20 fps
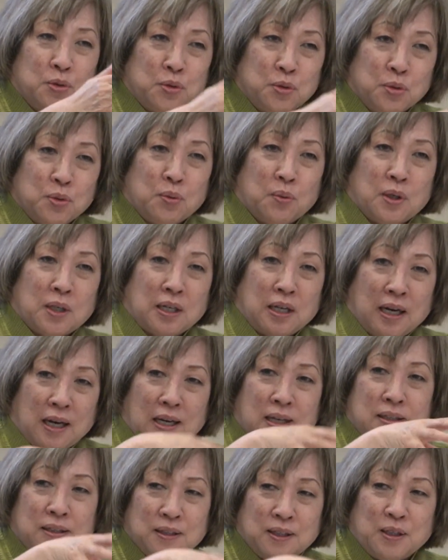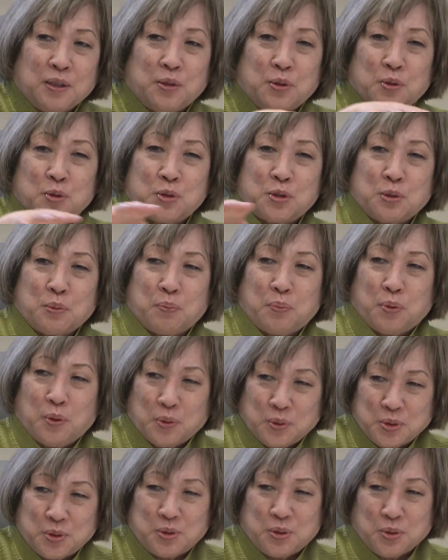do what I think you're
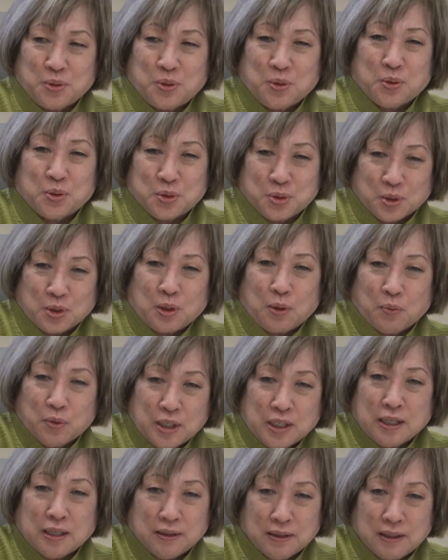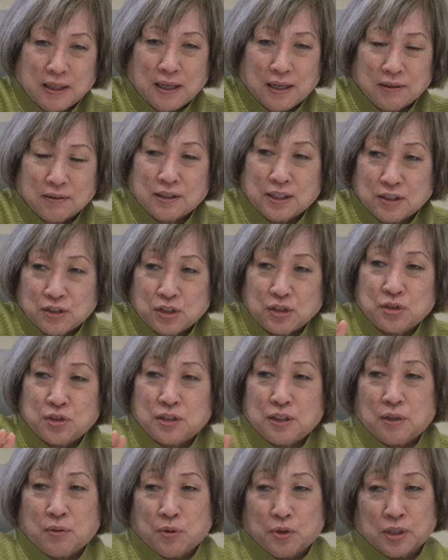supposed to do so that we get that. Okay, just
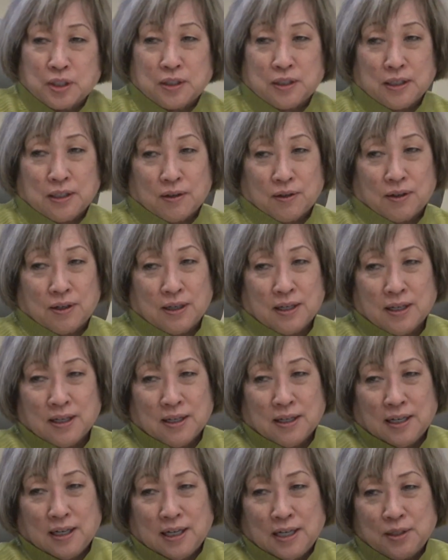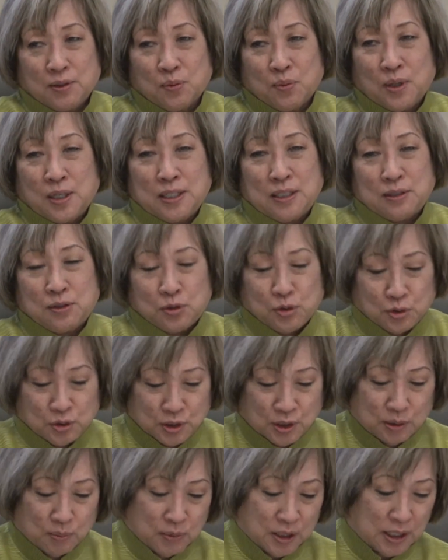so that we're clear. I don't want it to
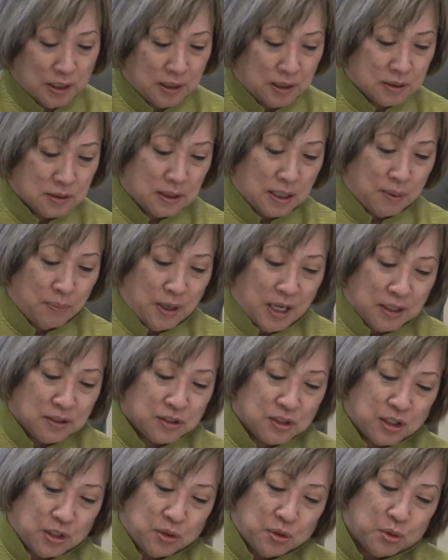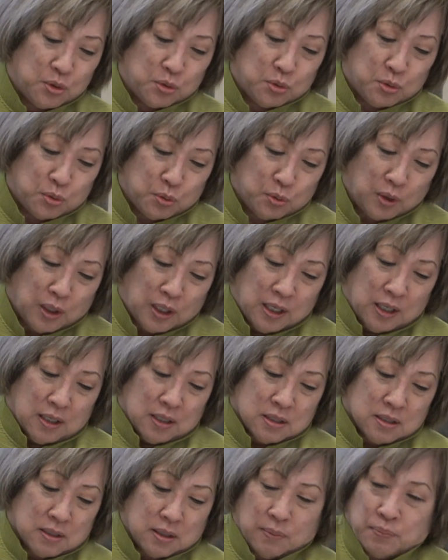seem like I'm asking you to do
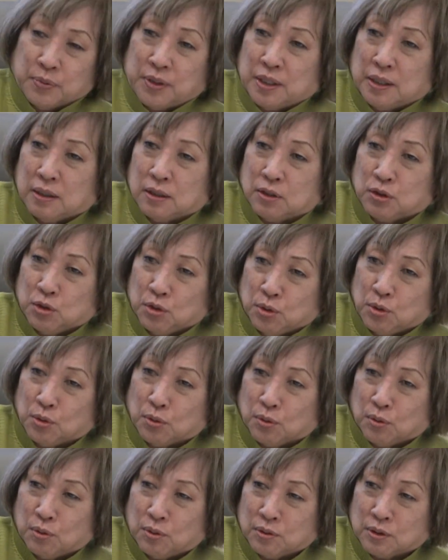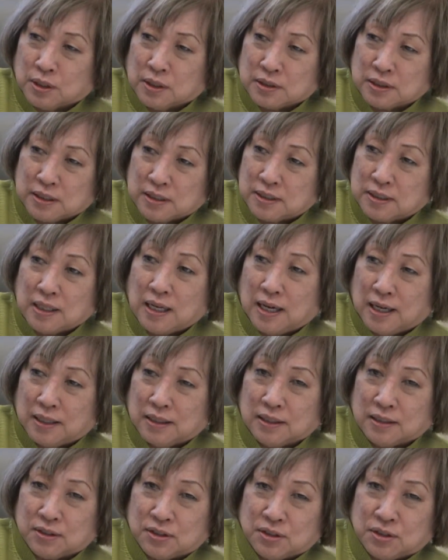something new, because it's not.
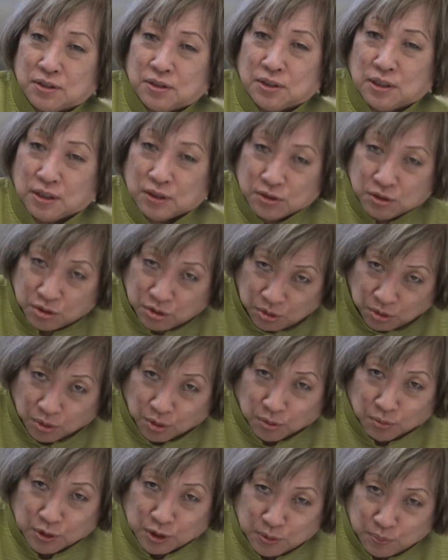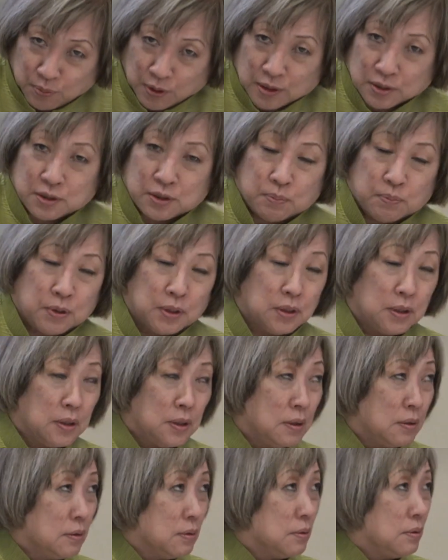It's your
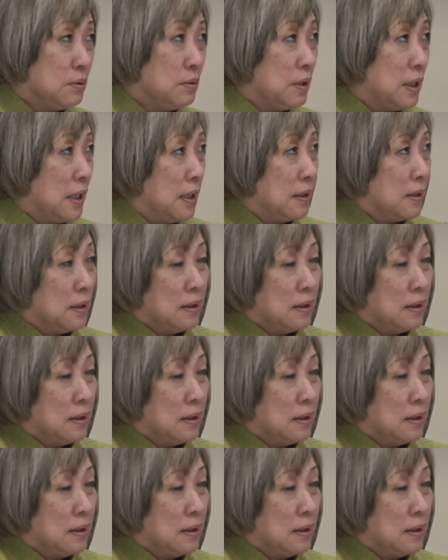responsibility to do that.